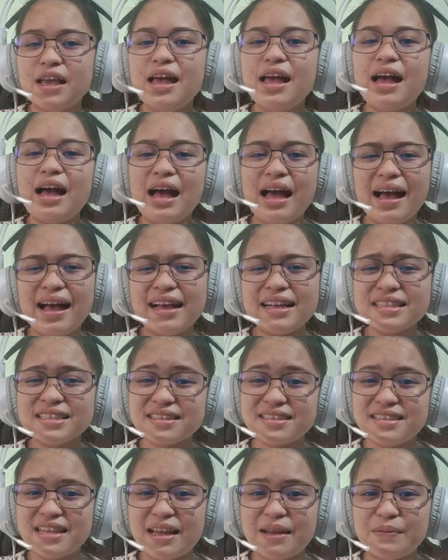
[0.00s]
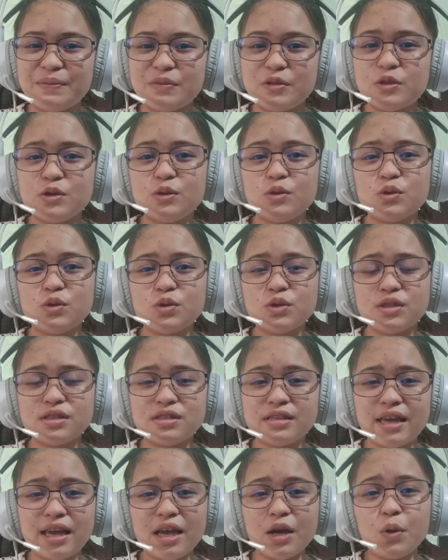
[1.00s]
ask them to
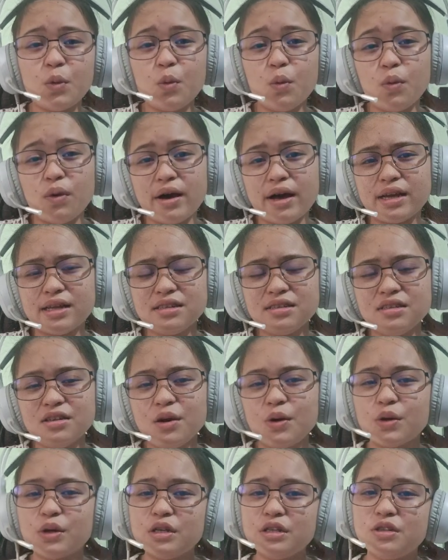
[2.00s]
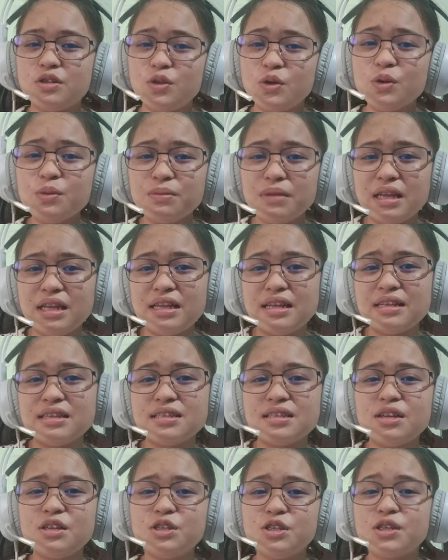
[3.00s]
take 1 or 2 minutes
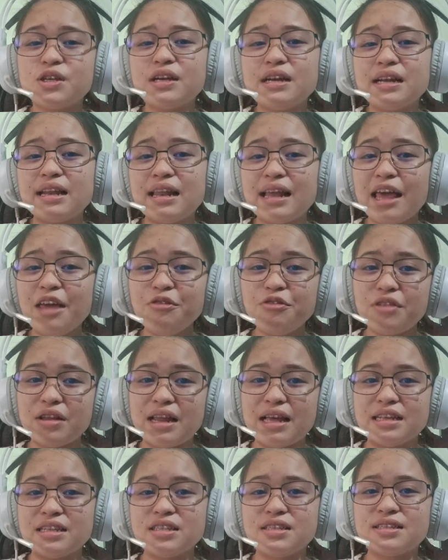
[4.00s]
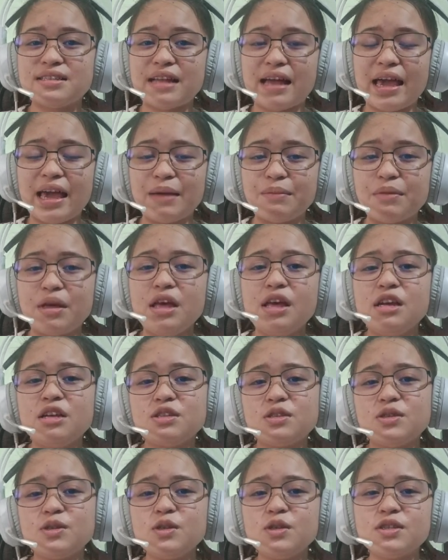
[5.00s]
during live class time
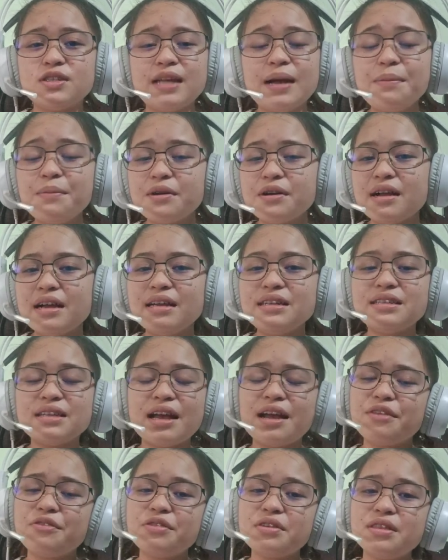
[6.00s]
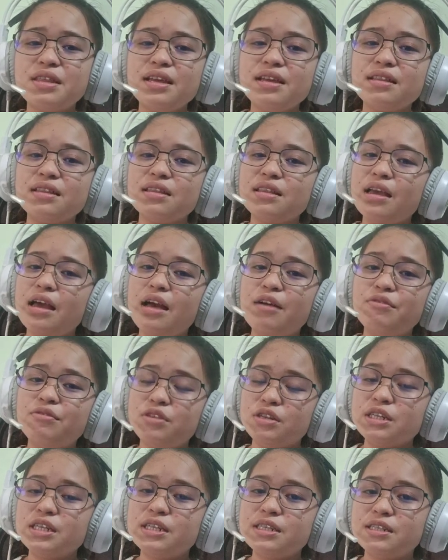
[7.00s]
to summarize everything they have
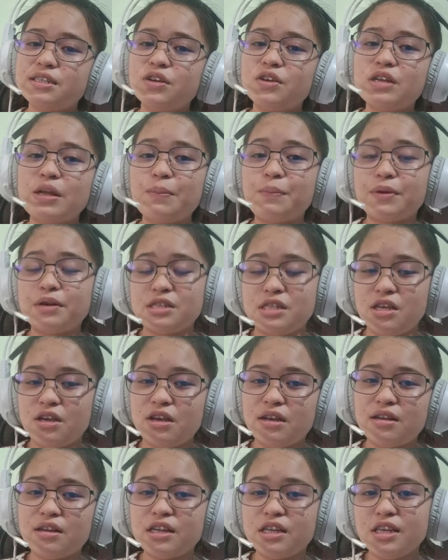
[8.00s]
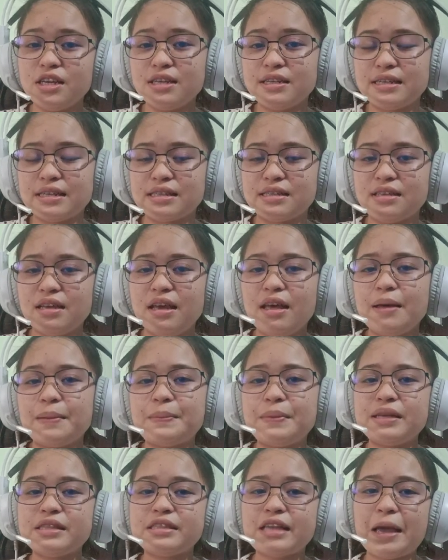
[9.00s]
learned on a particular unit by
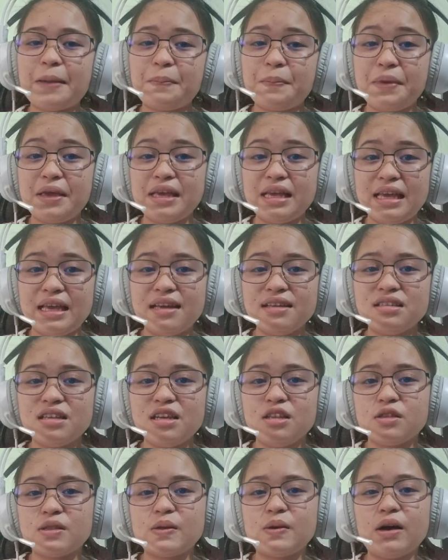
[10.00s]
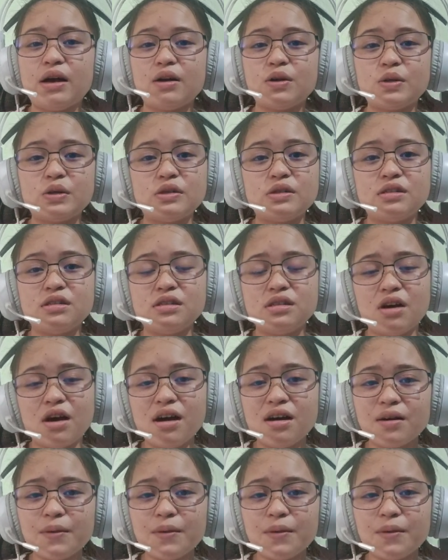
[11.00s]
typing it into a Google Doc,